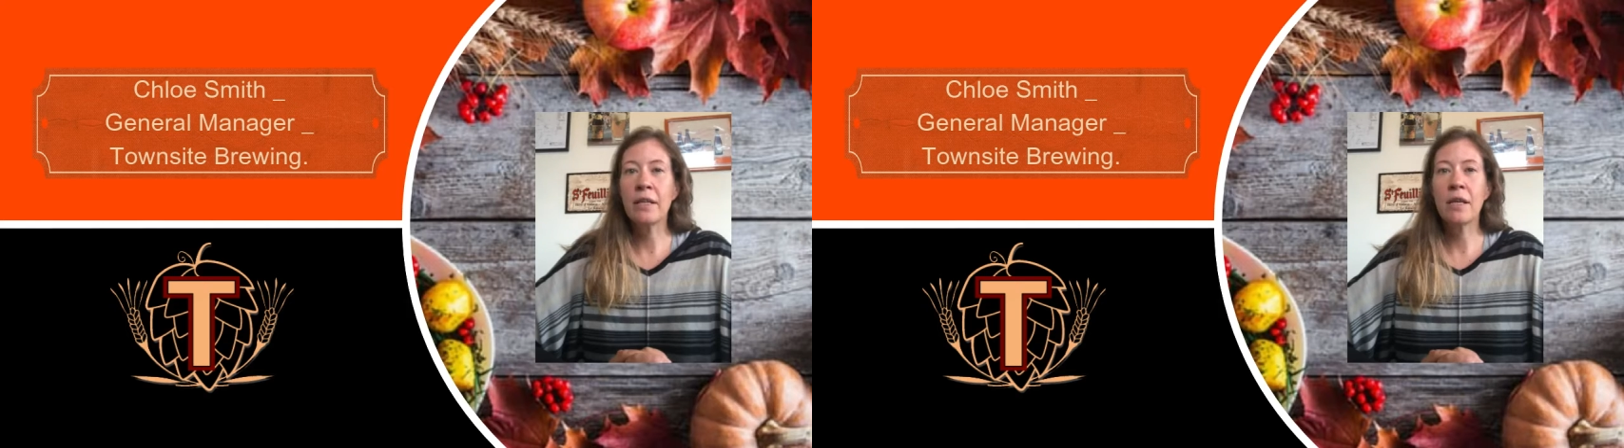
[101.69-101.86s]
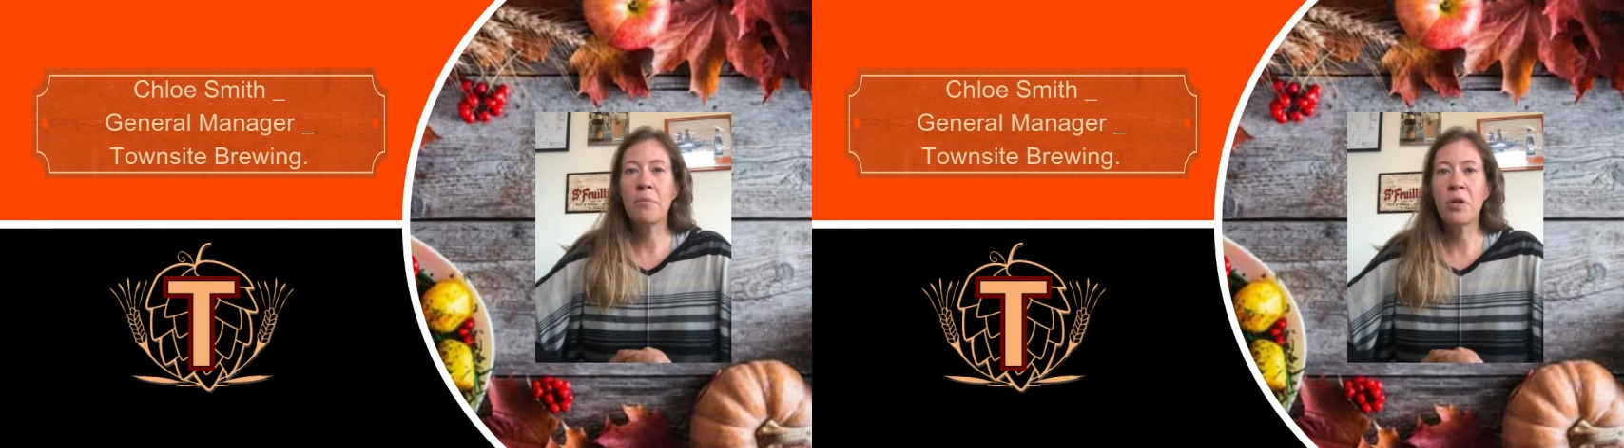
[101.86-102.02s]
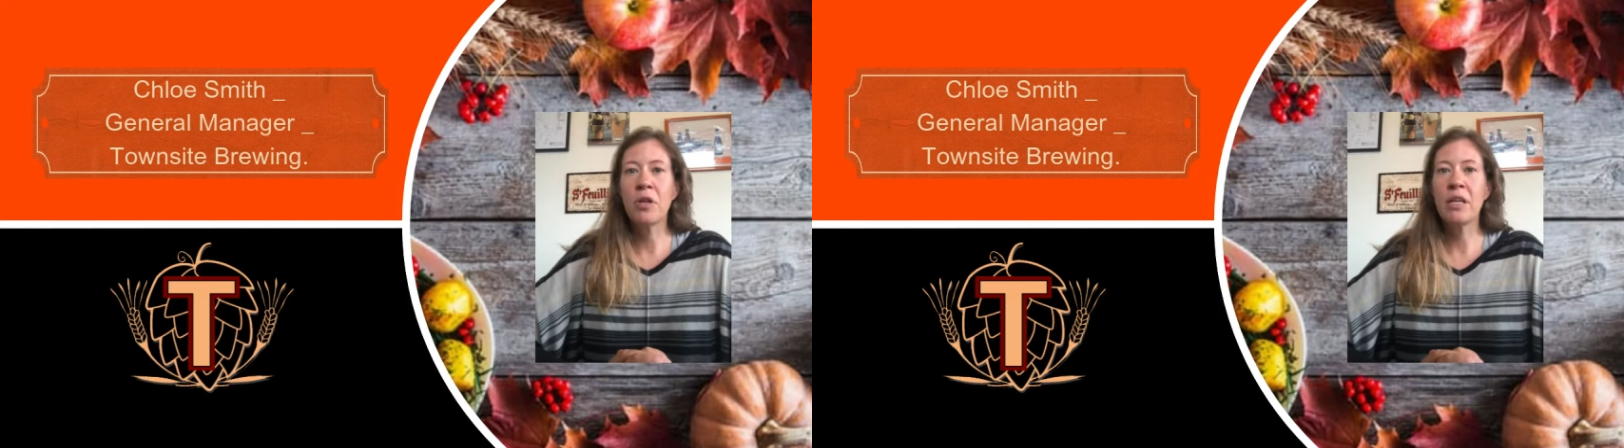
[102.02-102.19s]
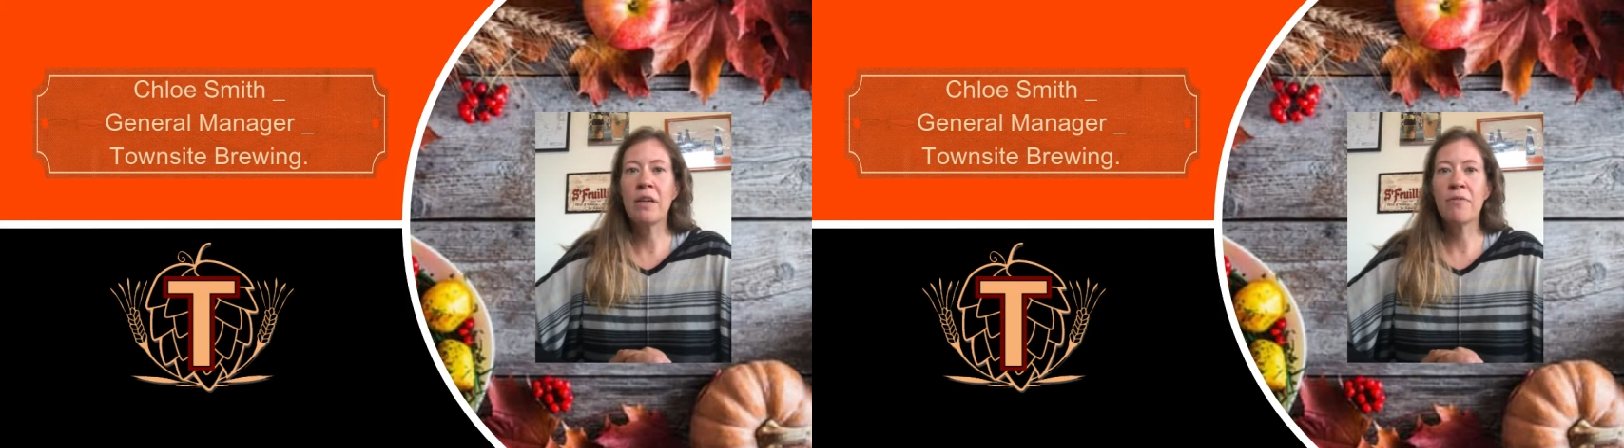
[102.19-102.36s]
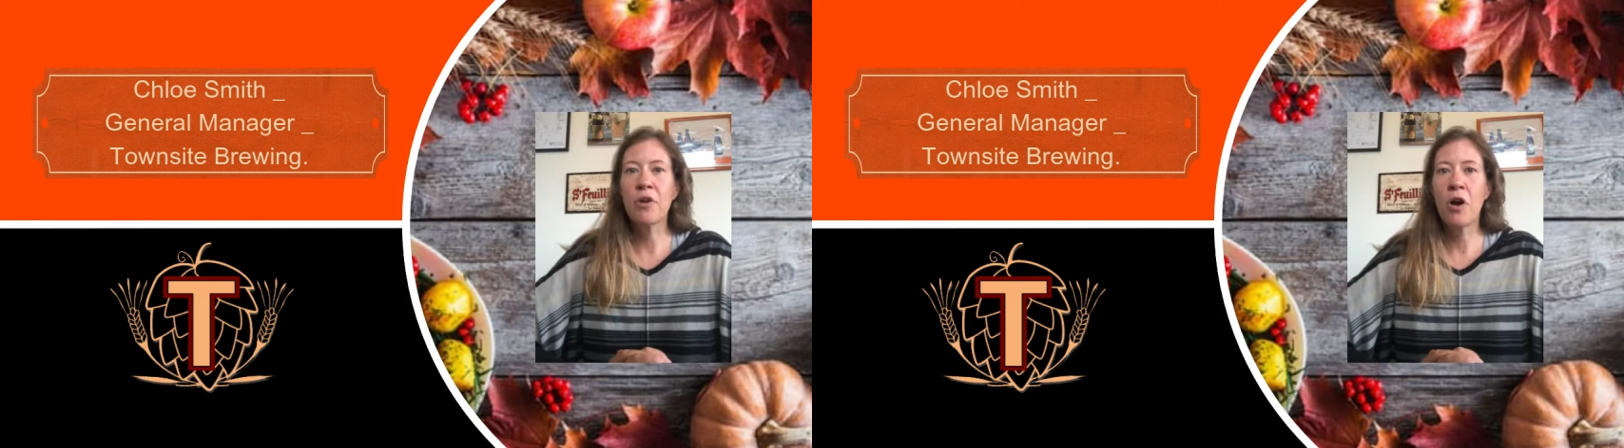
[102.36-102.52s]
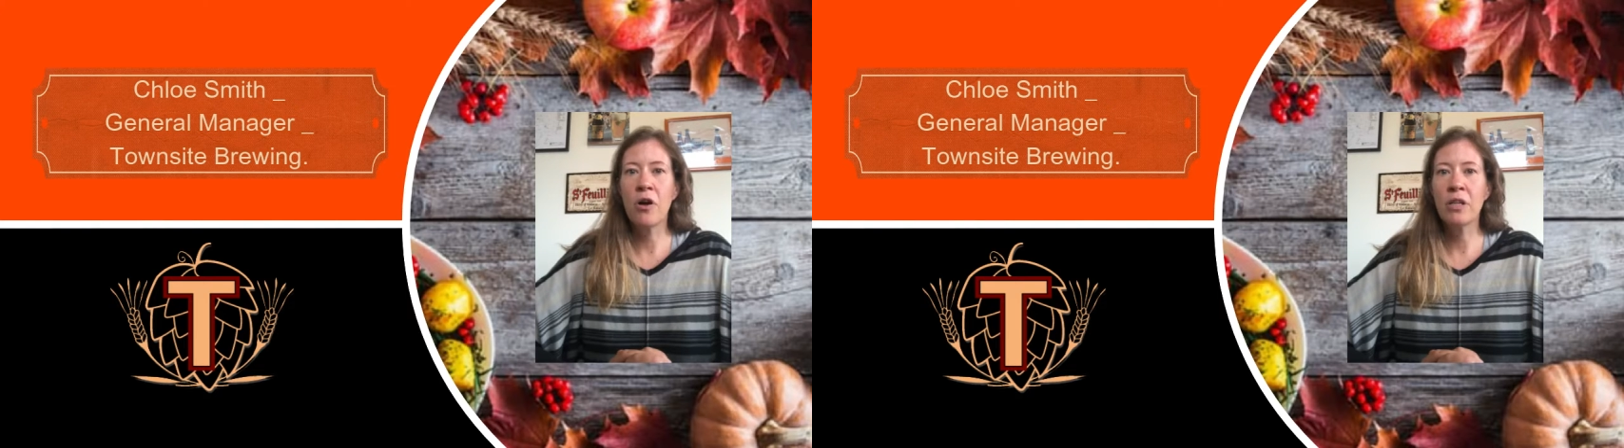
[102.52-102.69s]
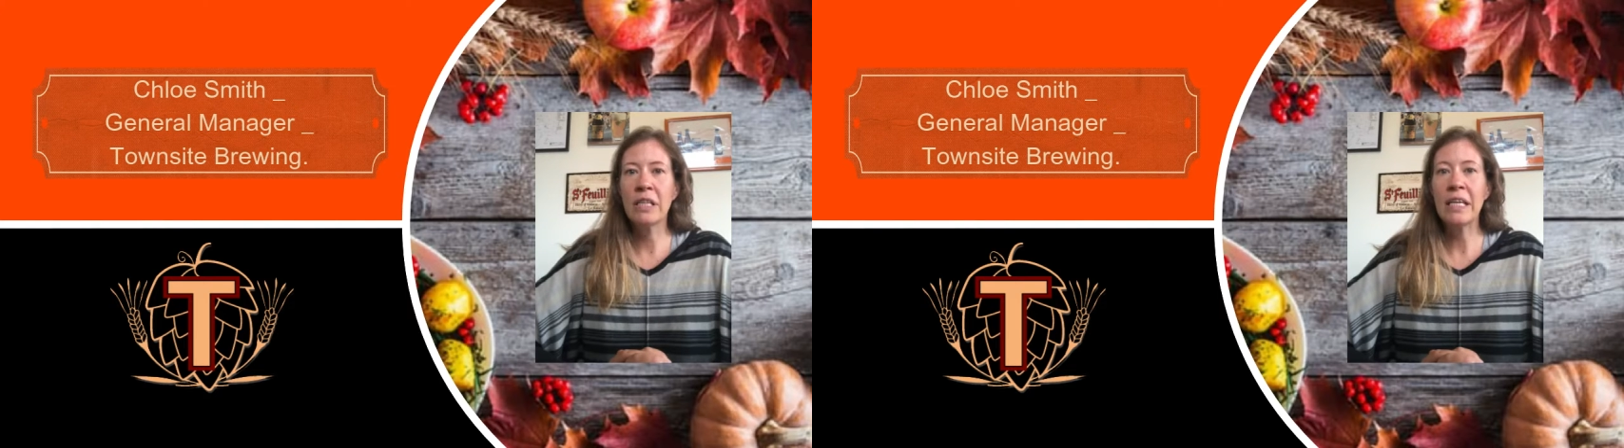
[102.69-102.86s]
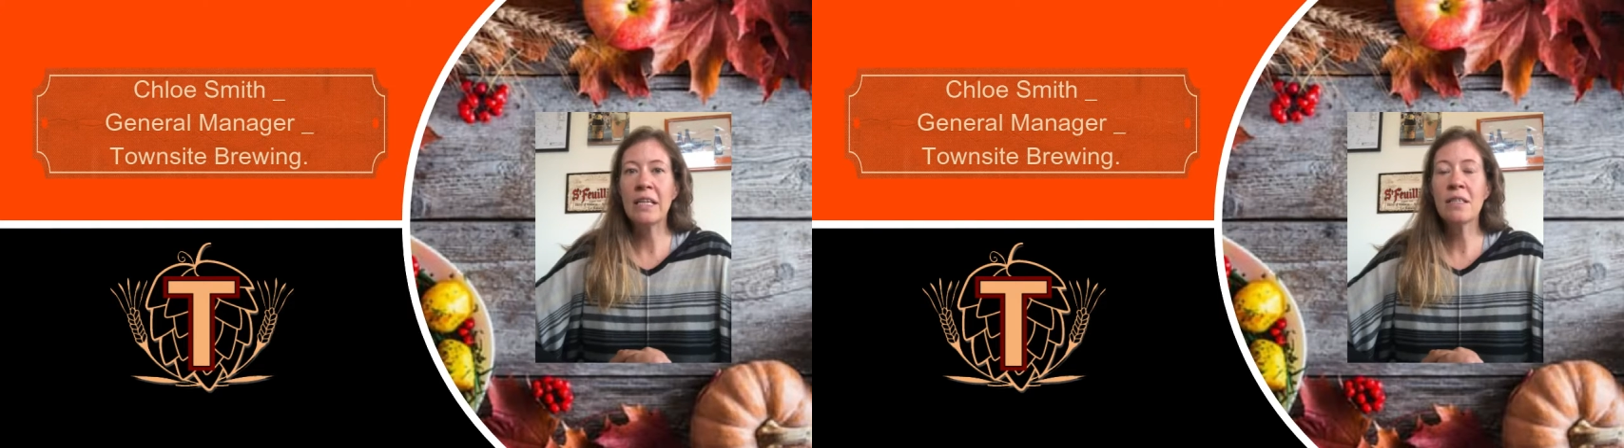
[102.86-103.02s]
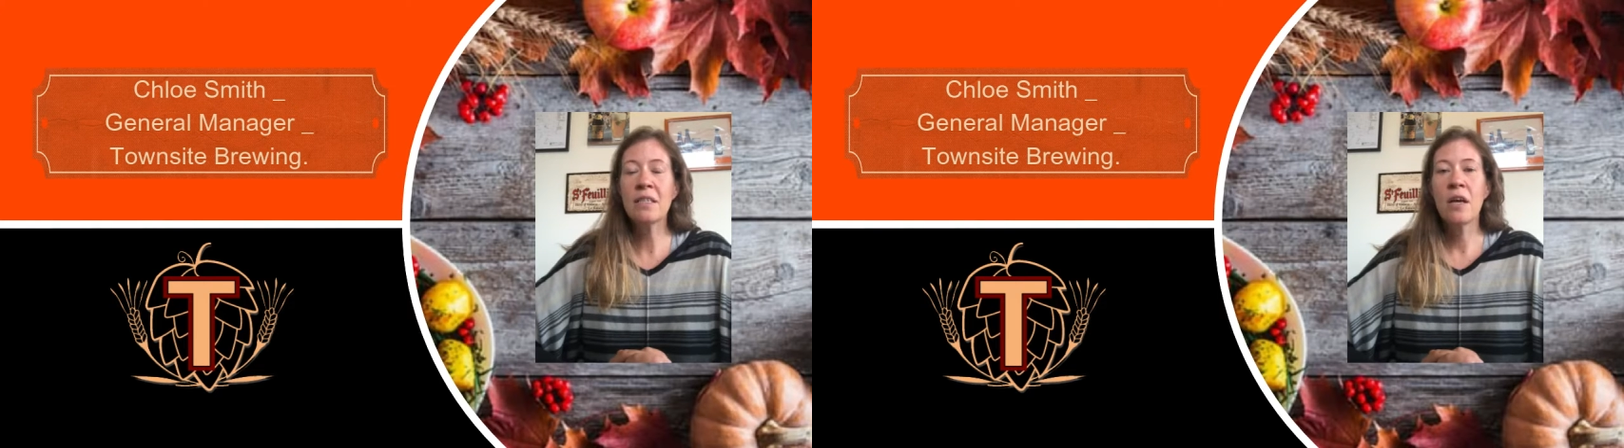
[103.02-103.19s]
community of
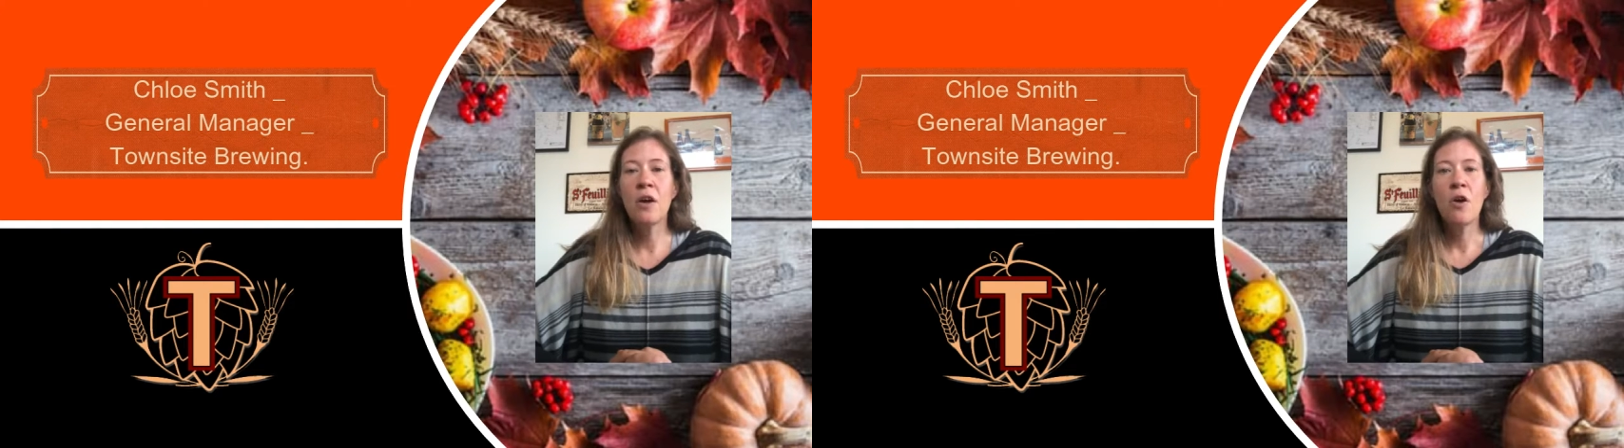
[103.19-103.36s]
colleagues.